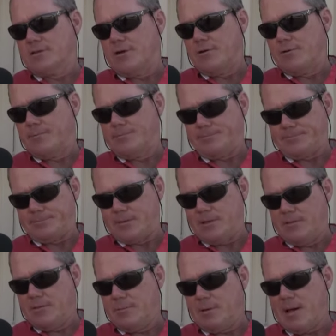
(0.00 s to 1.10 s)
So
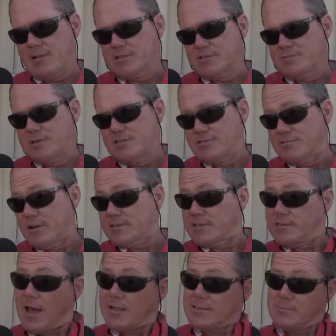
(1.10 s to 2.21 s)
the pilots have been
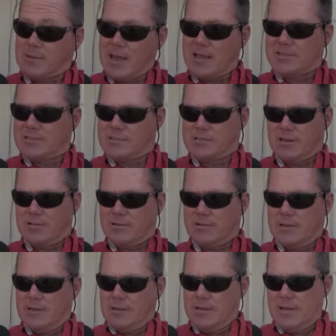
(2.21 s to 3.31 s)
instructed not to pass each other
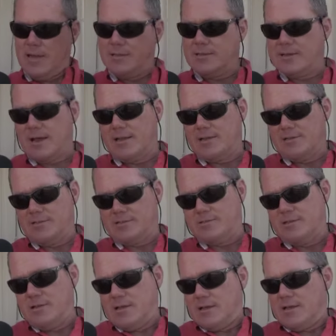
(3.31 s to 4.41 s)
and to kind of
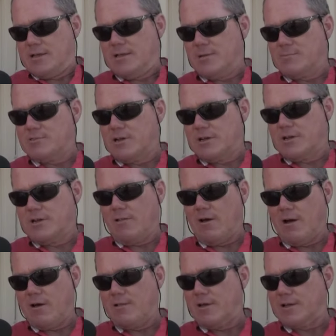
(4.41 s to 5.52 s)
just keep chugging
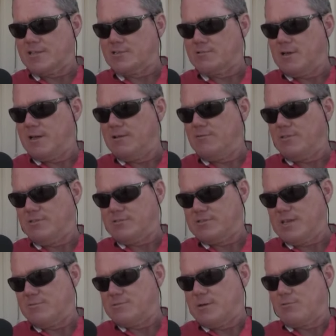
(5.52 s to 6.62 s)
along like a train with the
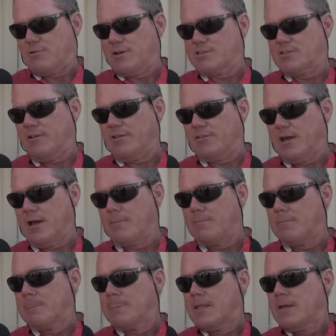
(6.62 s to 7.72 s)
same separation all the time.
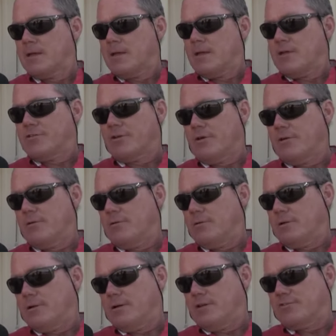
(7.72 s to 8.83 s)
So
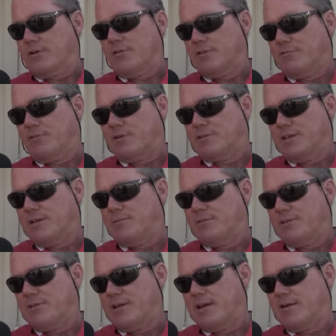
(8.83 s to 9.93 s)
it's only four
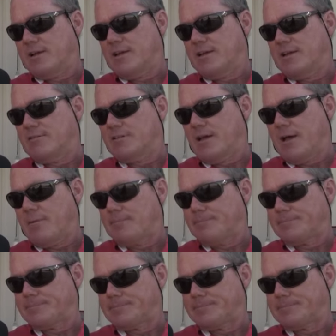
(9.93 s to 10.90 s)
teams in the air at any given time.